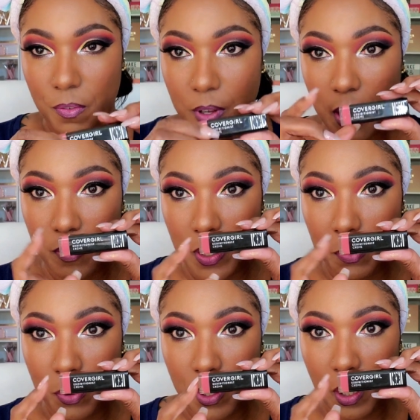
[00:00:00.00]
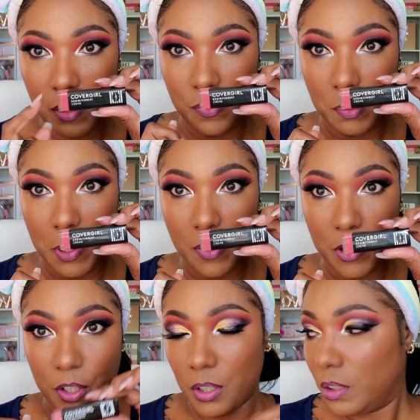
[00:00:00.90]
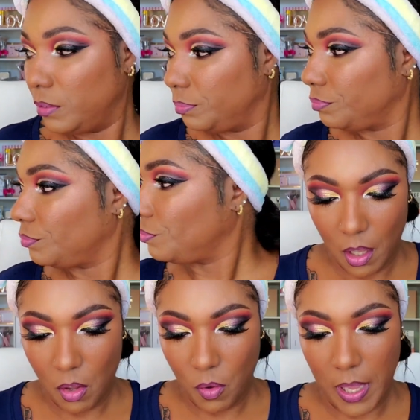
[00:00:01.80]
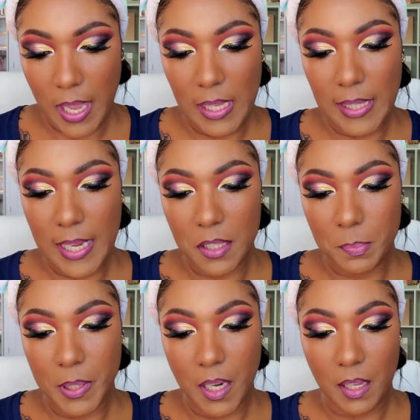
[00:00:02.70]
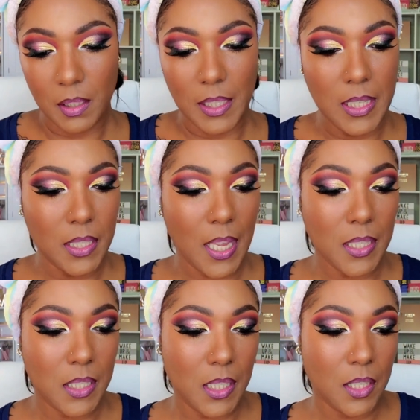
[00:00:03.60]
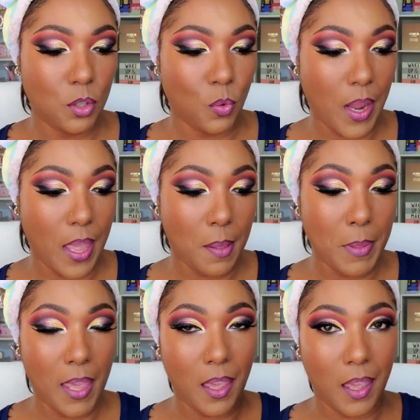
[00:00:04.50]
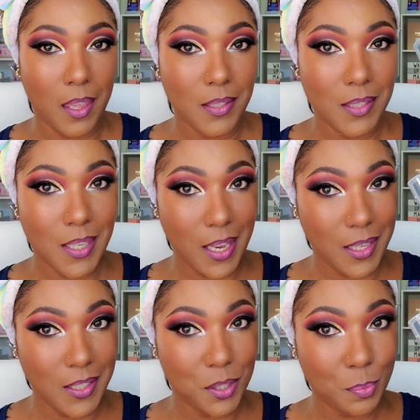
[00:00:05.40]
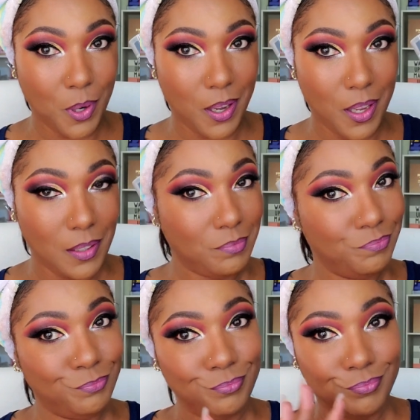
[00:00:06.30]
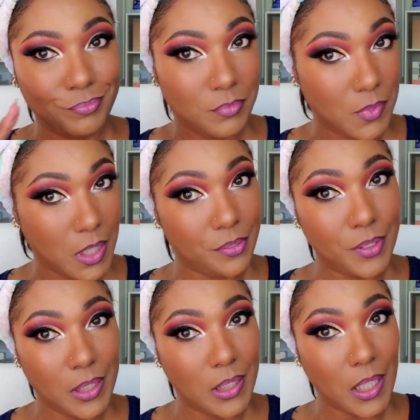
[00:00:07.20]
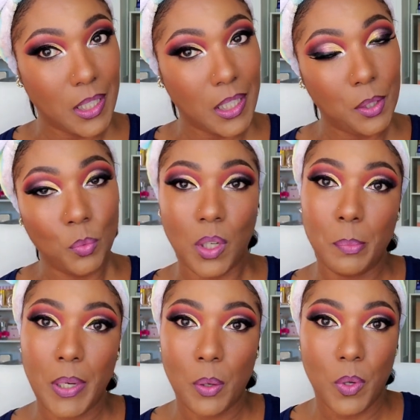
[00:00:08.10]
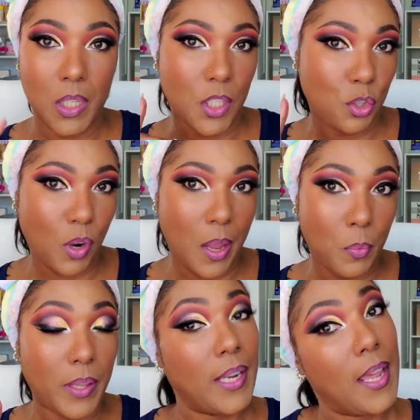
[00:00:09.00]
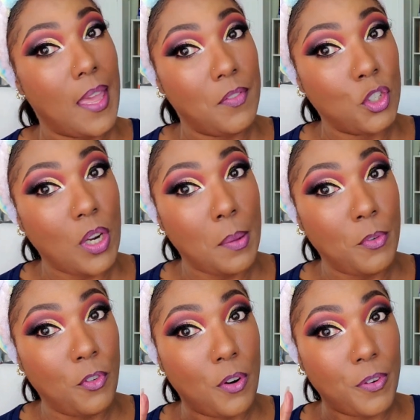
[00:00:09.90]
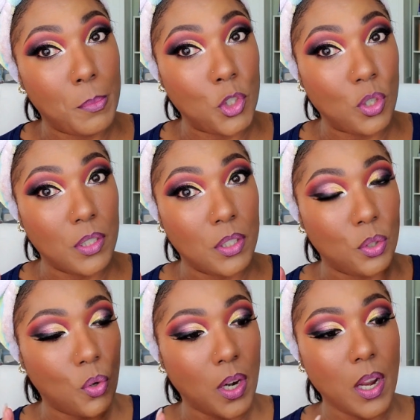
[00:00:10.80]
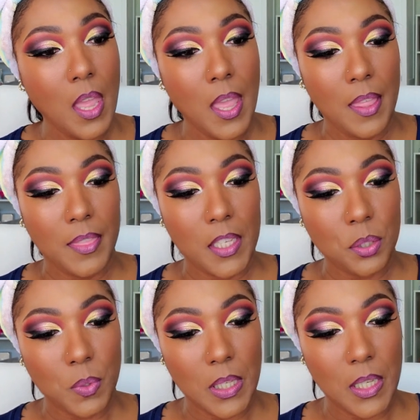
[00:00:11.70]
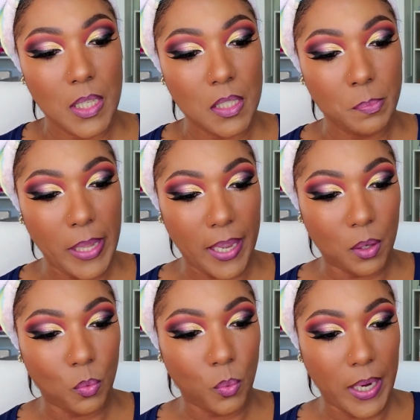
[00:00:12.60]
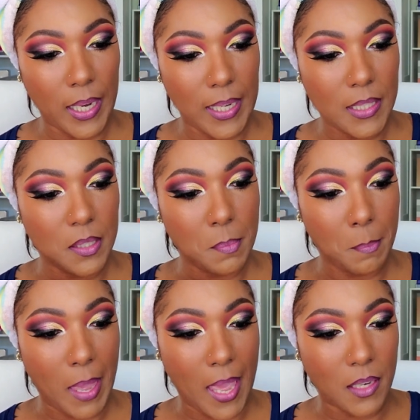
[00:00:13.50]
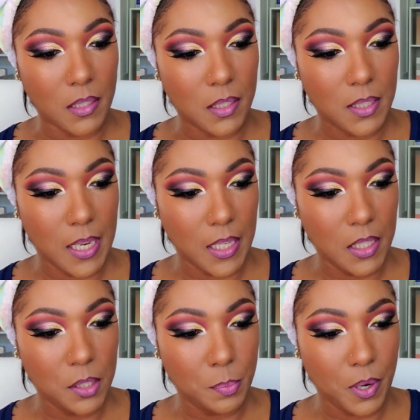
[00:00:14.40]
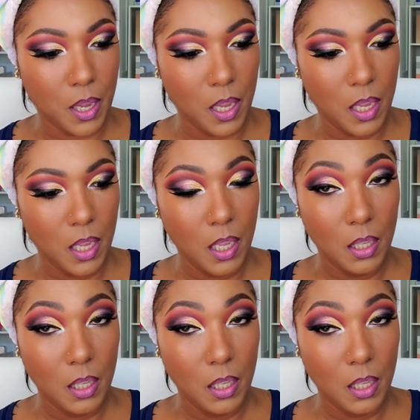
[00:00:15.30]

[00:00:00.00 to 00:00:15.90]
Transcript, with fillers: Very, very pretty from CoverGirl. Okay, and last but not least, I did grab a setting spray definitely did not need one, but I wanted to try one that I haven't tried before from the drugstore. This one is Black Radiance Matte Setting Spray.